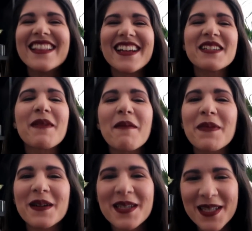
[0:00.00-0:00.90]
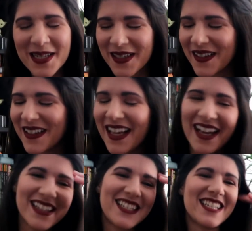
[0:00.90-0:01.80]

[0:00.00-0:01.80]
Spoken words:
There's my personal